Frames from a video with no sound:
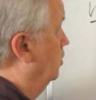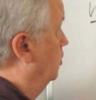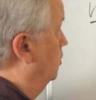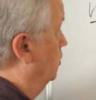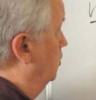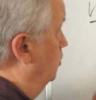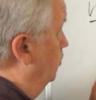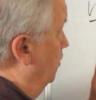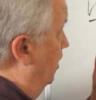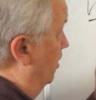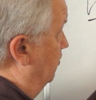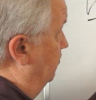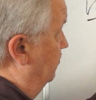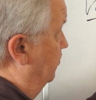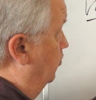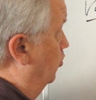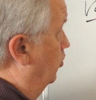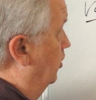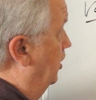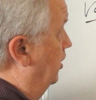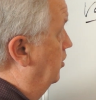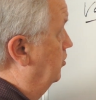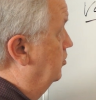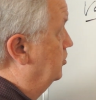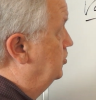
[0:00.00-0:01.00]
You have
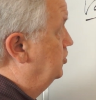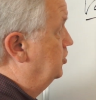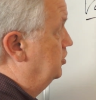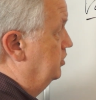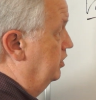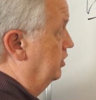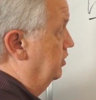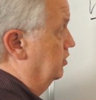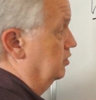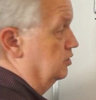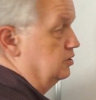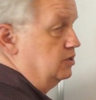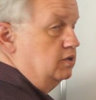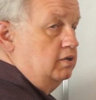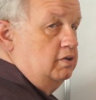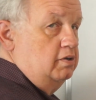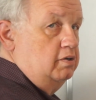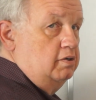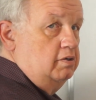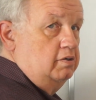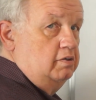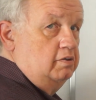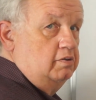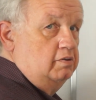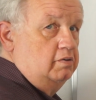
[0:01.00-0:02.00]
400 shares.
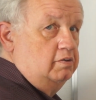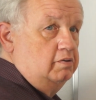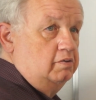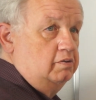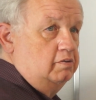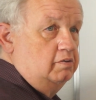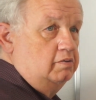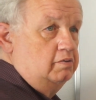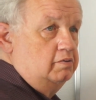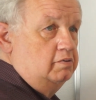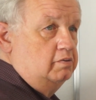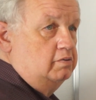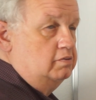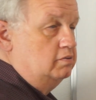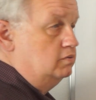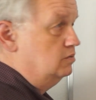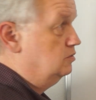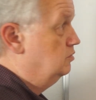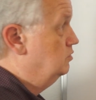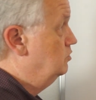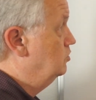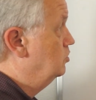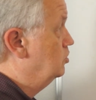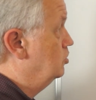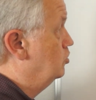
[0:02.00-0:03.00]

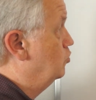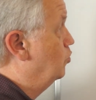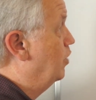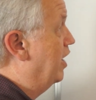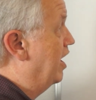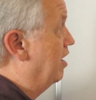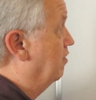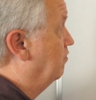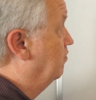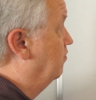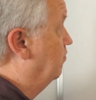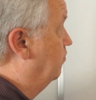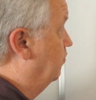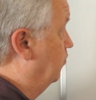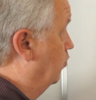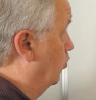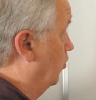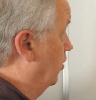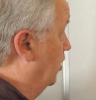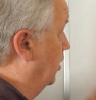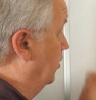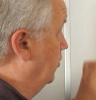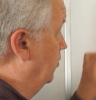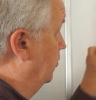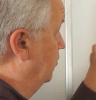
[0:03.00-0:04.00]
You have
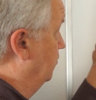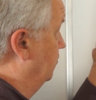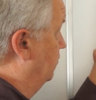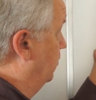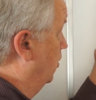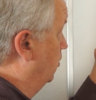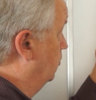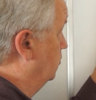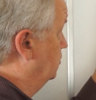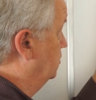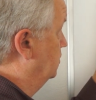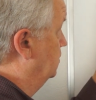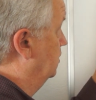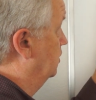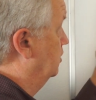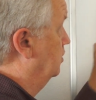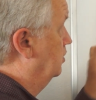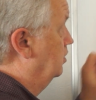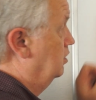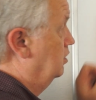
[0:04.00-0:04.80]
400 votes